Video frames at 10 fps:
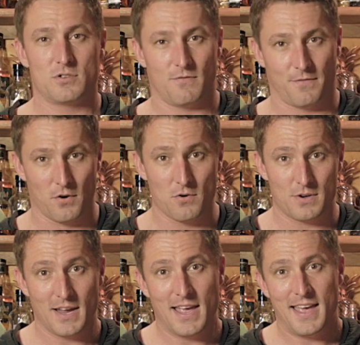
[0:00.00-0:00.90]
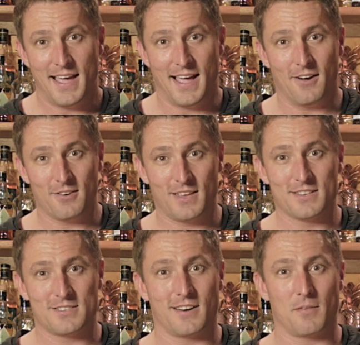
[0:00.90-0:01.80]
fruit out of the
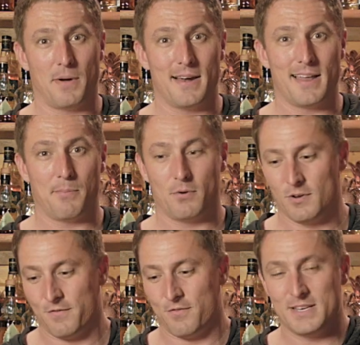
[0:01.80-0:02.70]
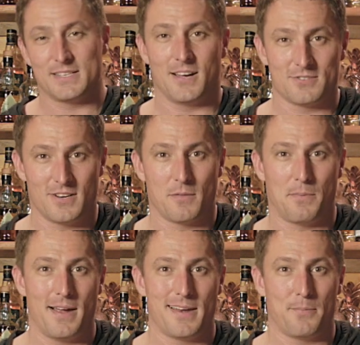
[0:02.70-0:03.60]
inside of the pineapple, you freeze the outside of the
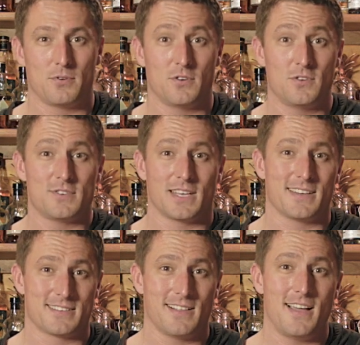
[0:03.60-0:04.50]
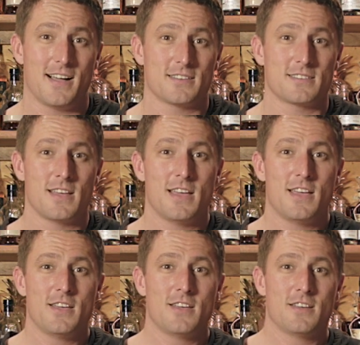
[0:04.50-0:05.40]
pineapple and you're using it as a glass.
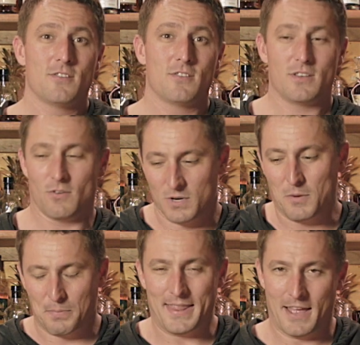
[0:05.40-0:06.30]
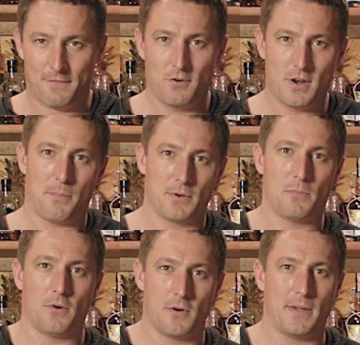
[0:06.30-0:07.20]
You know, when you blend that fruit up and you
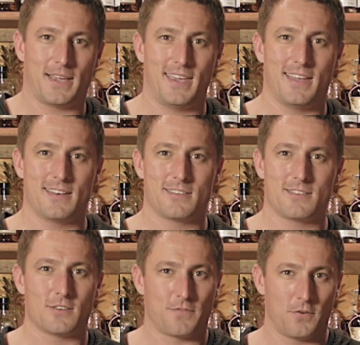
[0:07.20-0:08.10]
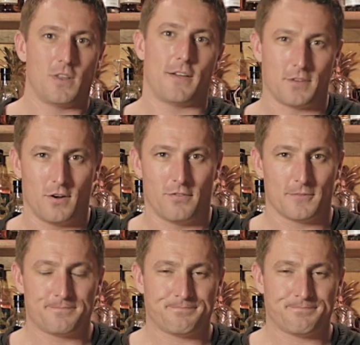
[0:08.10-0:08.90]
pour it back in, there's fruit left over.